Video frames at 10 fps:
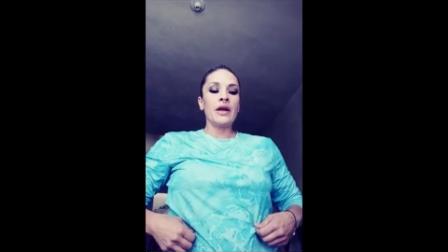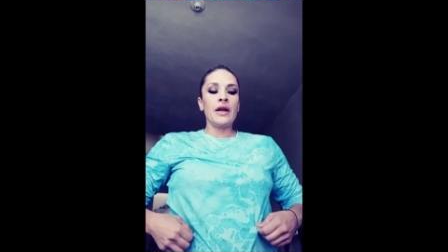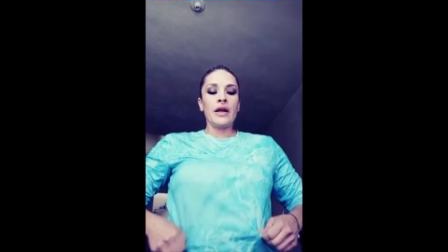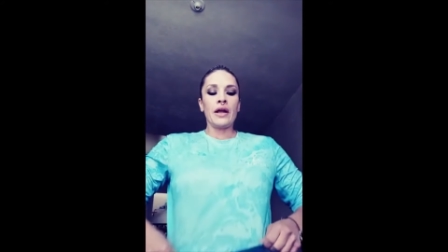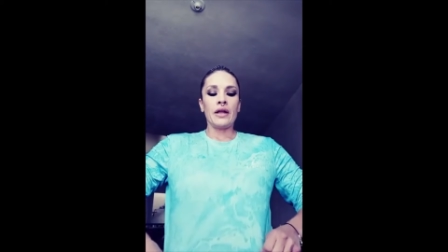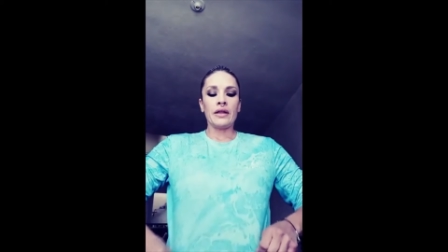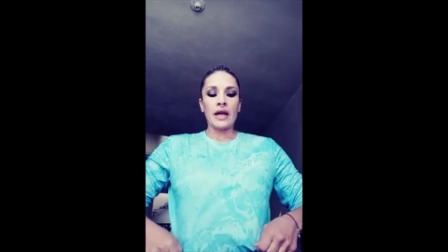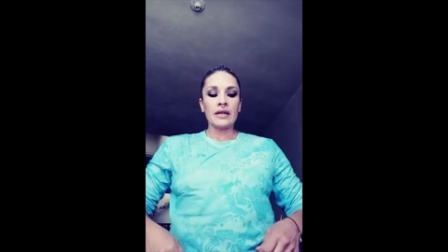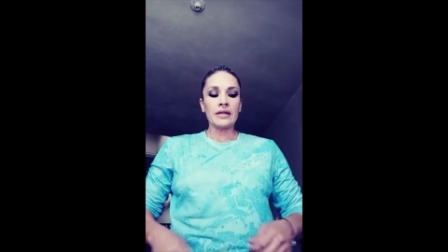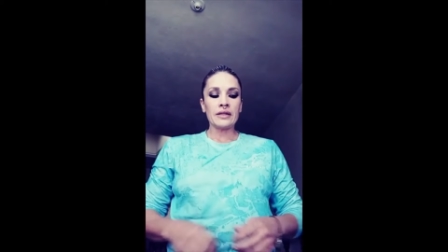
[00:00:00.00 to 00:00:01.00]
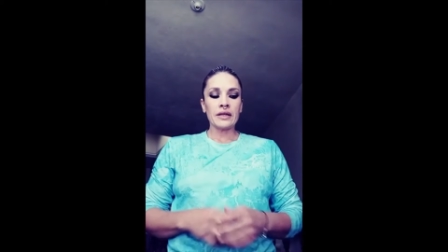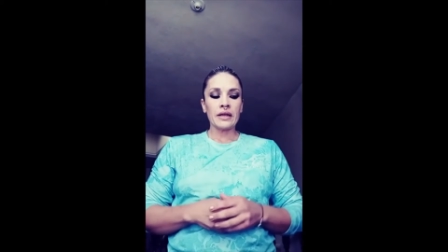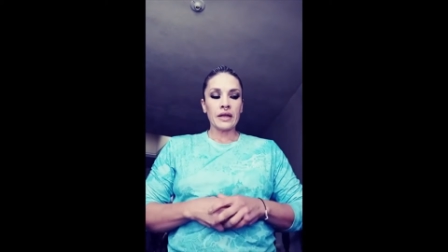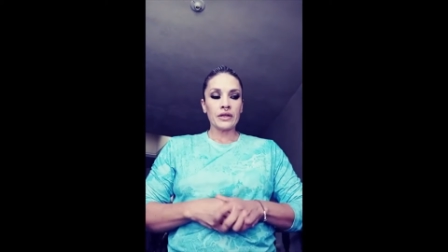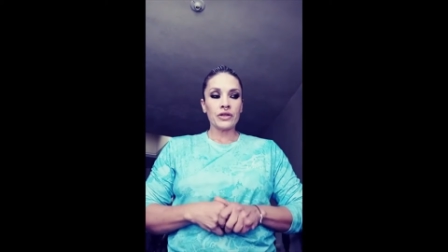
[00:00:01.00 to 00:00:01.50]
And that
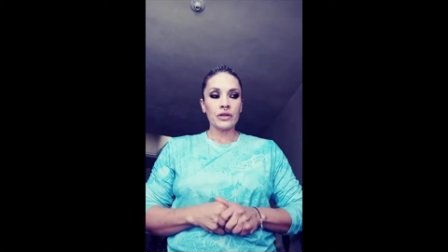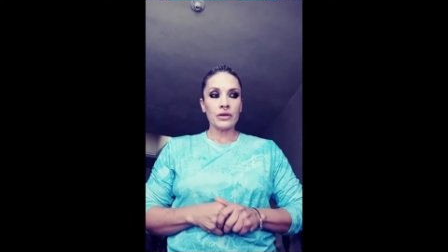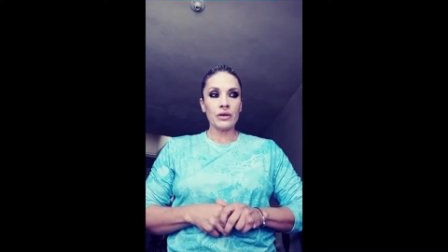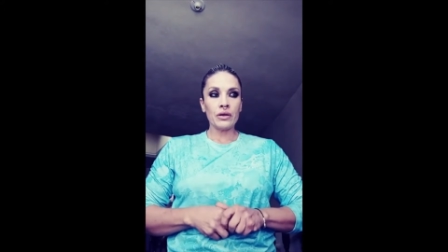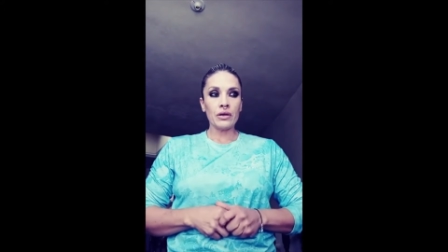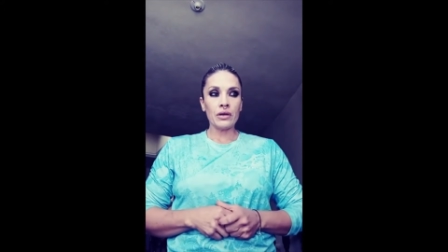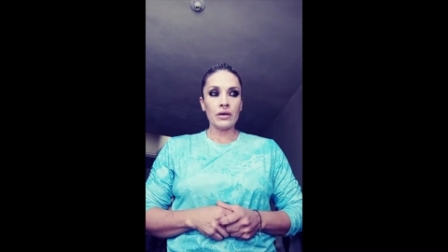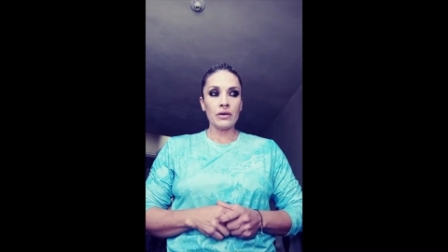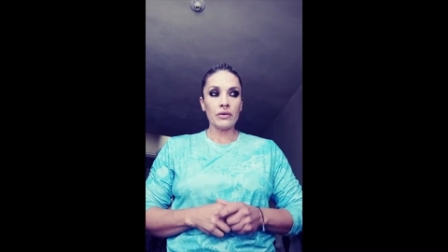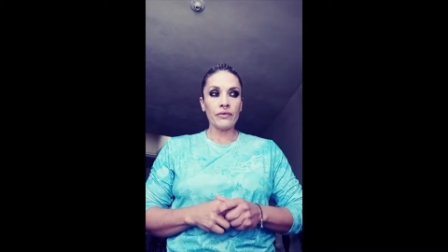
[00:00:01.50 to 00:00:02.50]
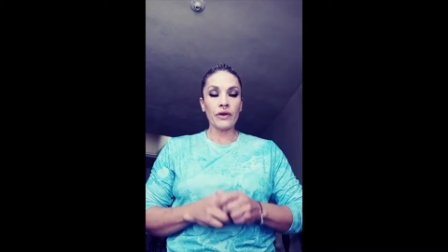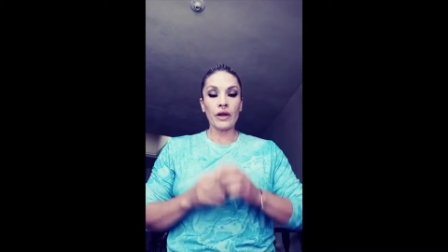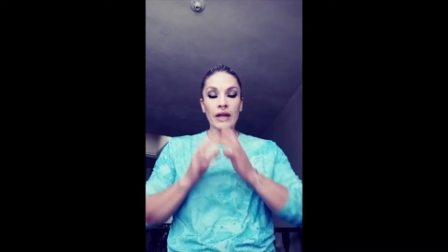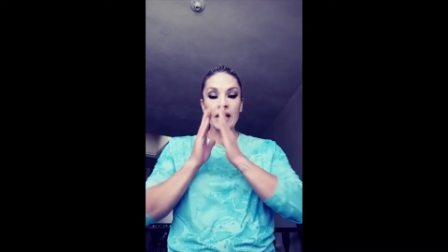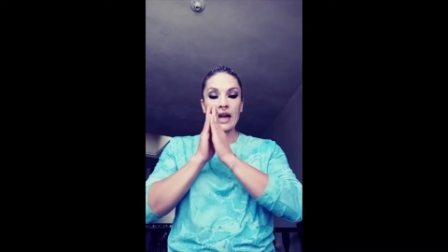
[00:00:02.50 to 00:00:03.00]
disconnection uh, felt like
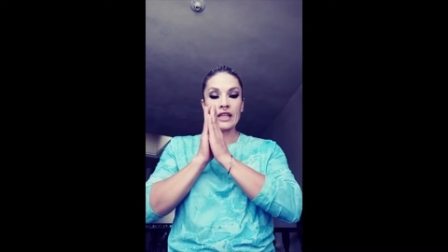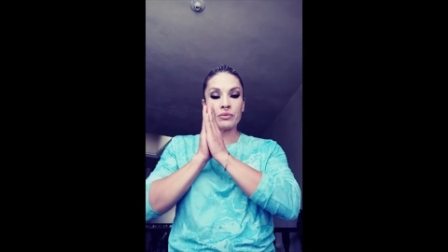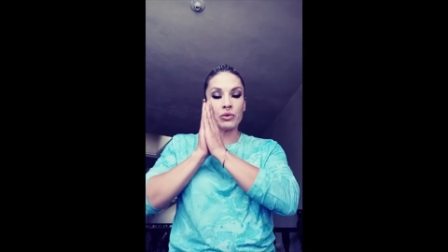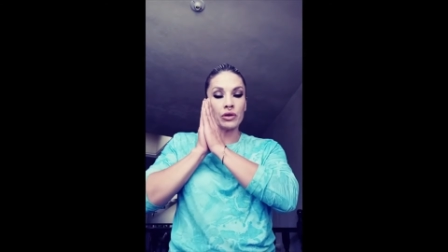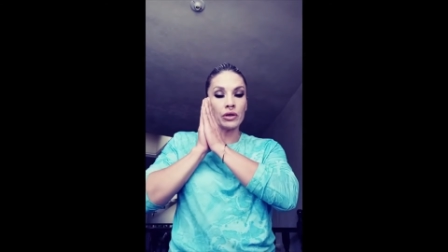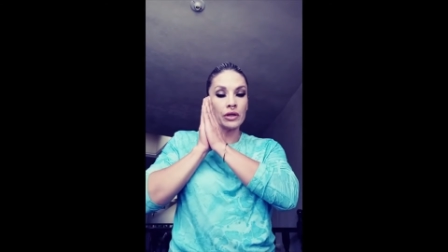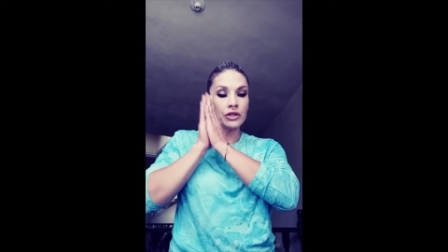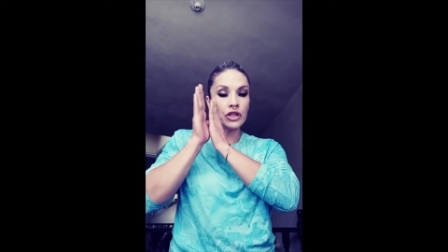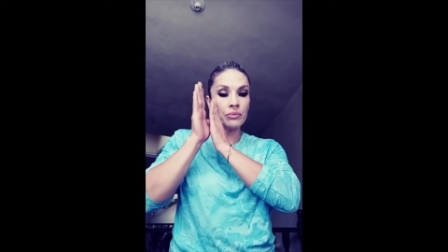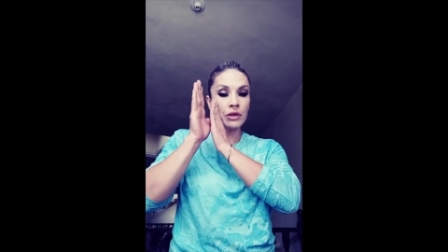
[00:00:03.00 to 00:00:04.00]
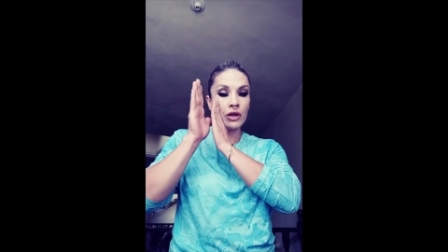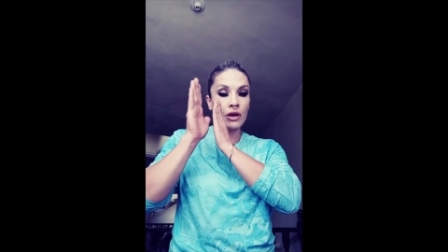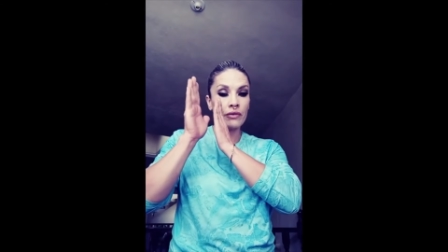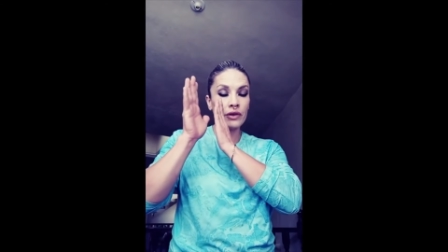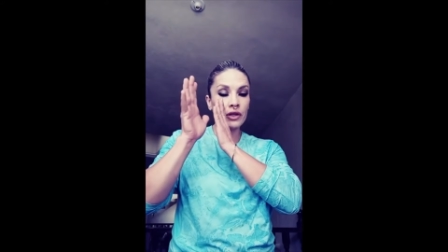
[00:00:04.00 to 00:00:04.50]
an iceberg chipping
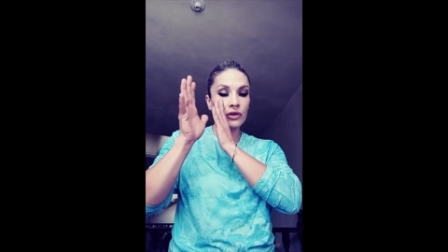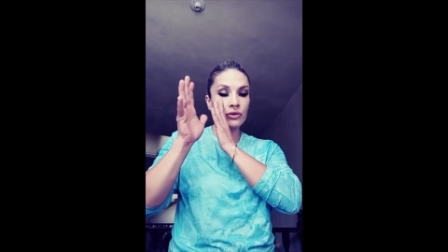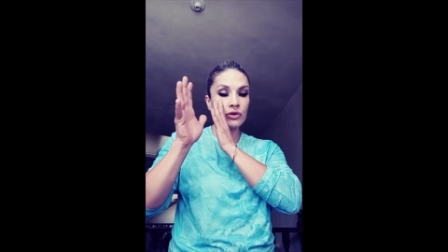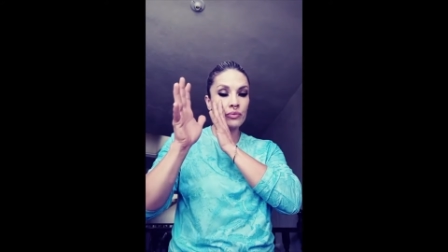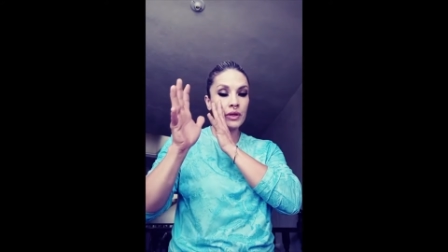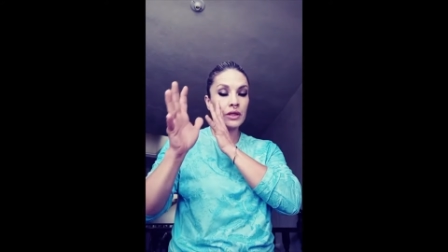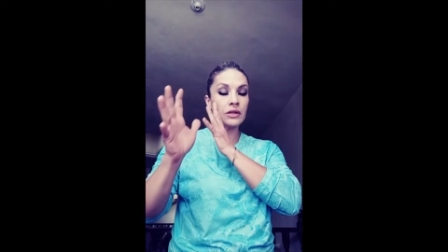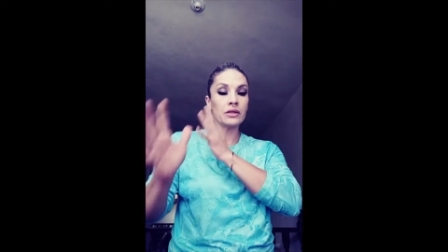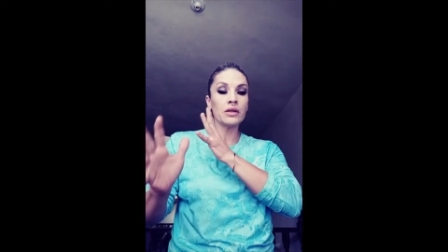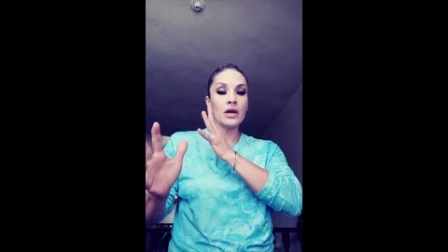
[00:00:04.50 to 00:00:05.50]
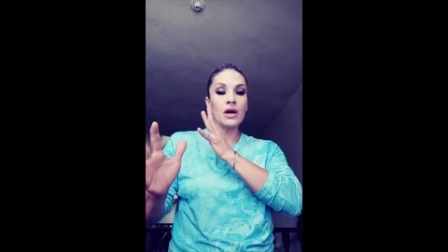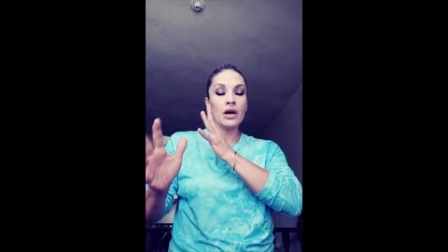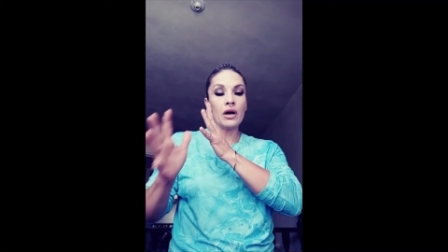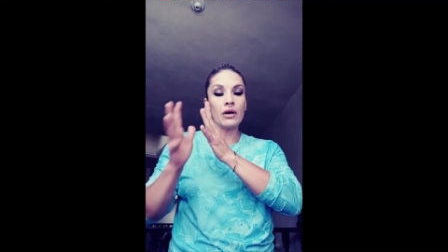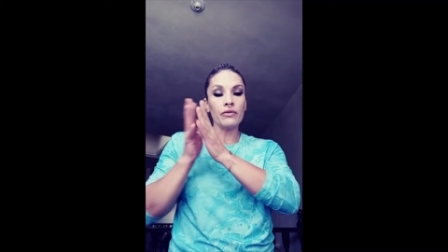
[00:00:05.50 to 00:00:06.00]
off a huge piece
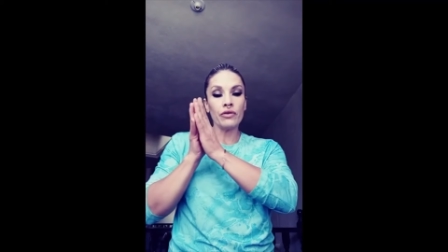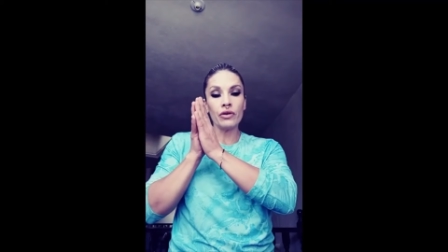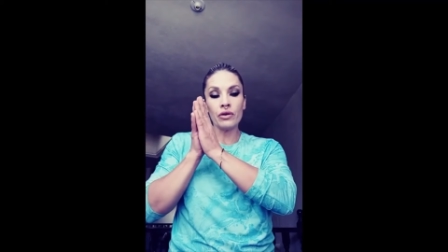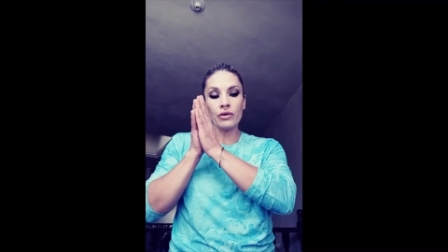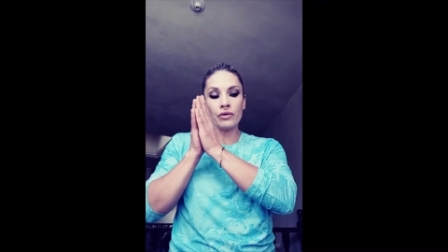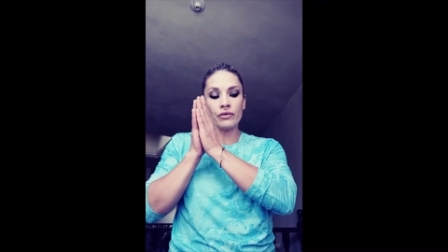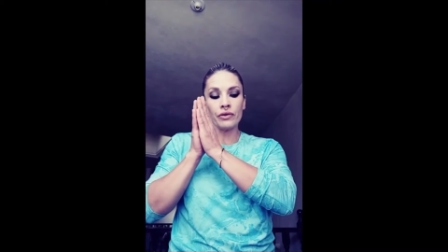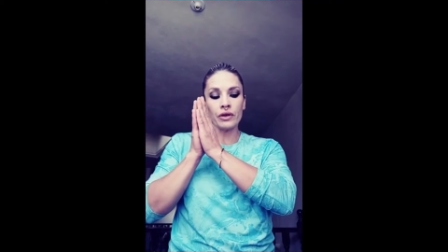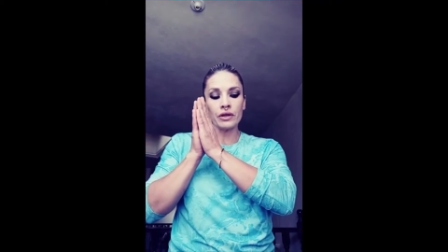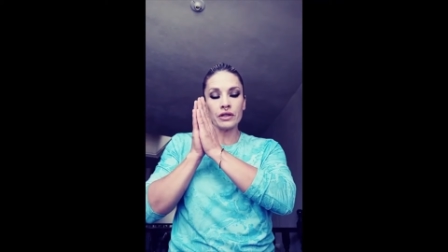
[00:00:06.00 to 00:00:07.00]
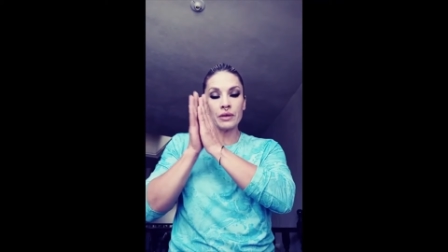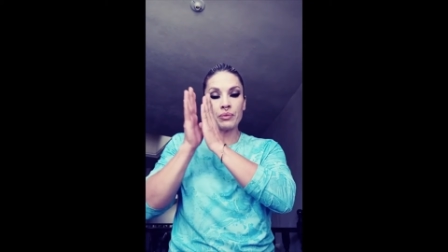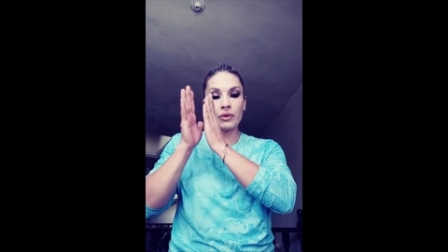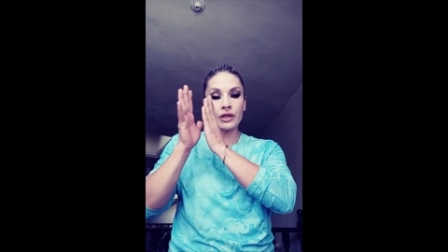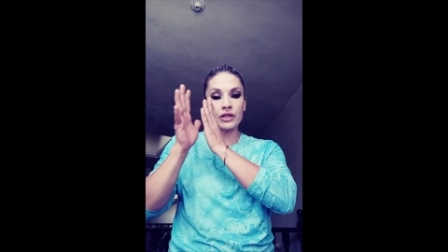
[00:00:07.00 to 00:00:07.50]
of, of uh,
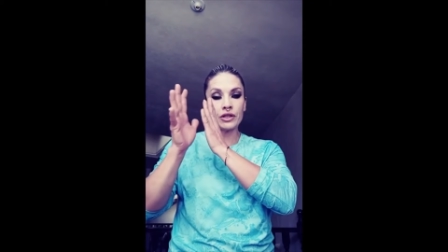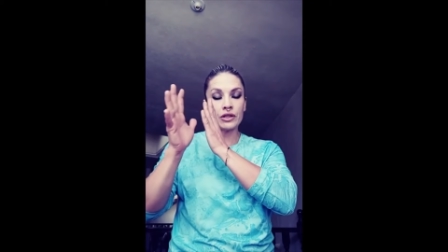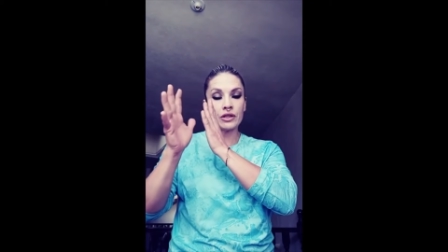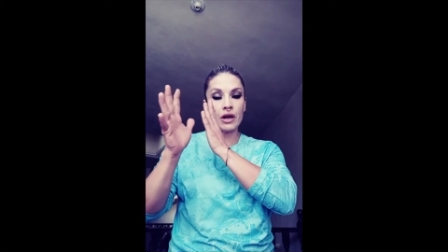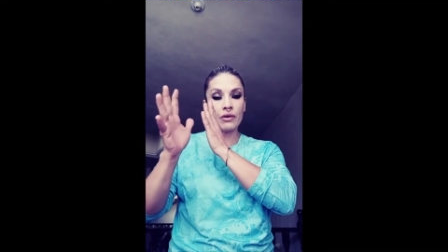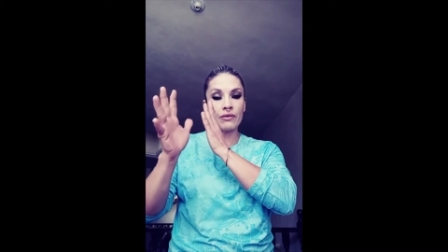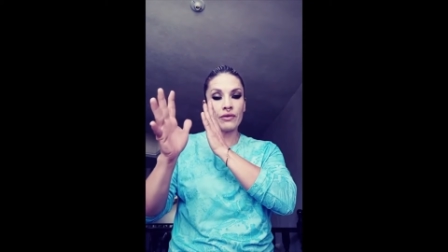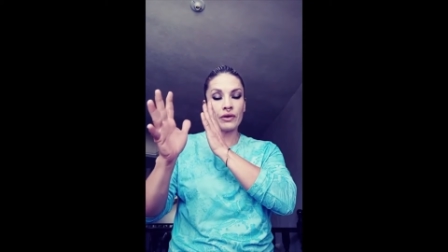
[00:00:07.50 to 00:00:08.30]
separation is how it felt.